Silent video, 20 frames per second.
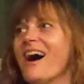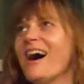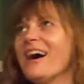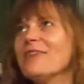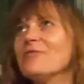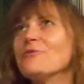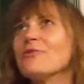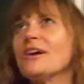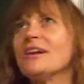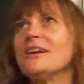
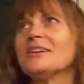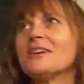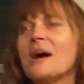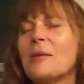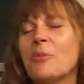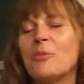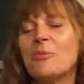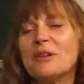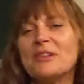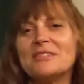I read it a
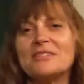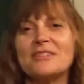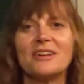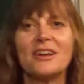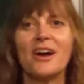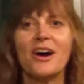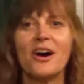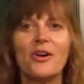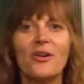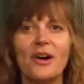couple months
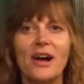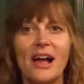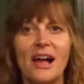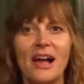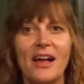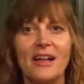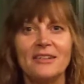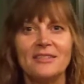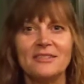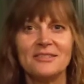ago
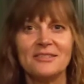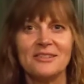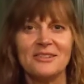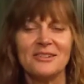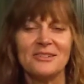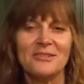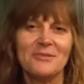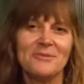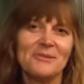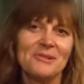and
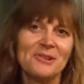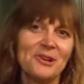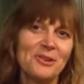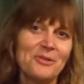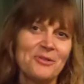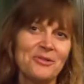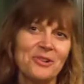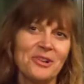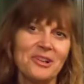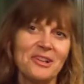
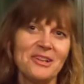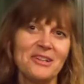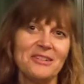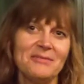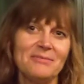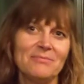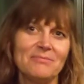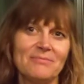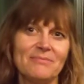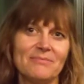couldn't really
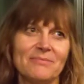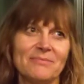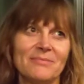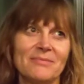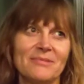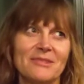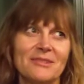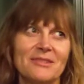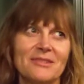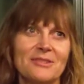
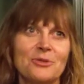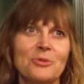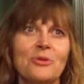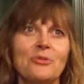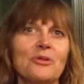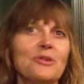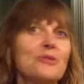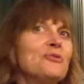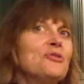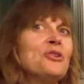do
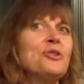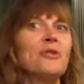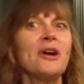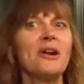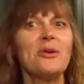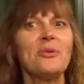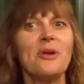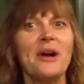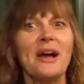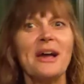a review
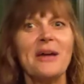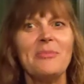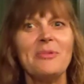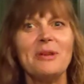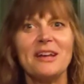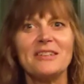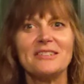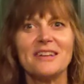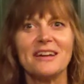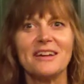right away
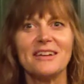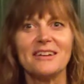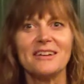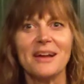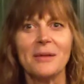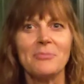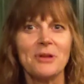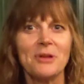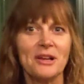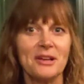because I
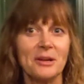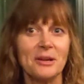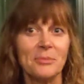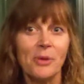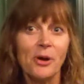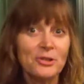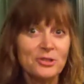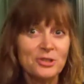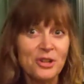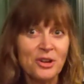kept getting
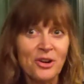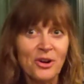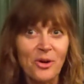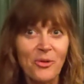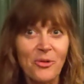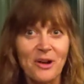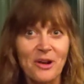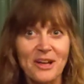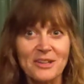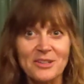
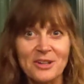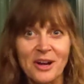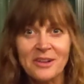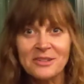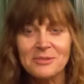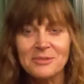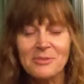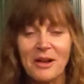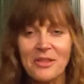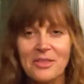emotional when I
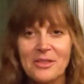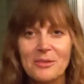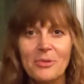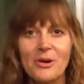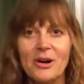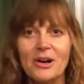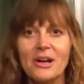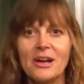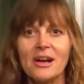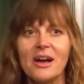talked about the
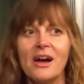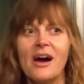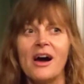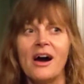book.